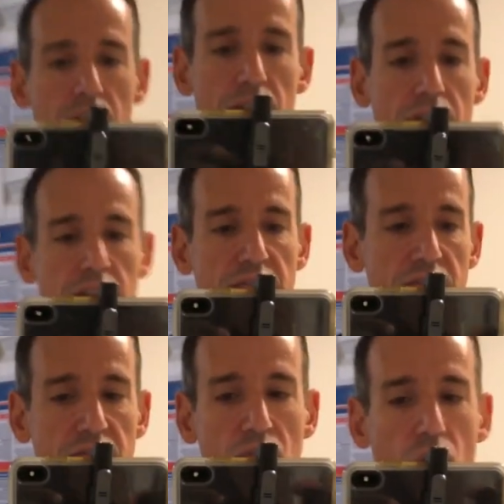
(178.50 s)

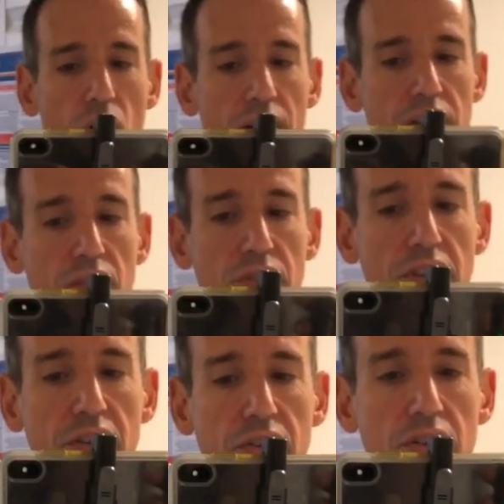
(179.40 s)
this audio
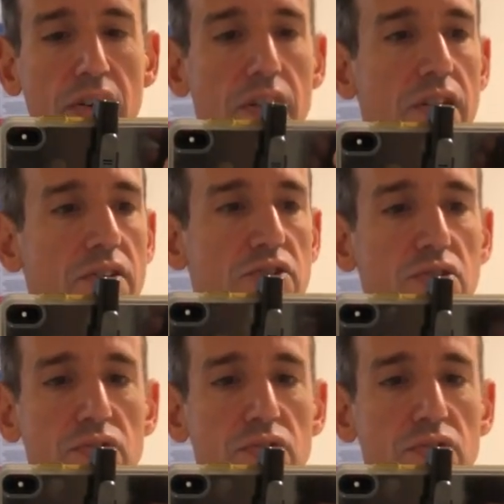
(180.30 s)
gear to the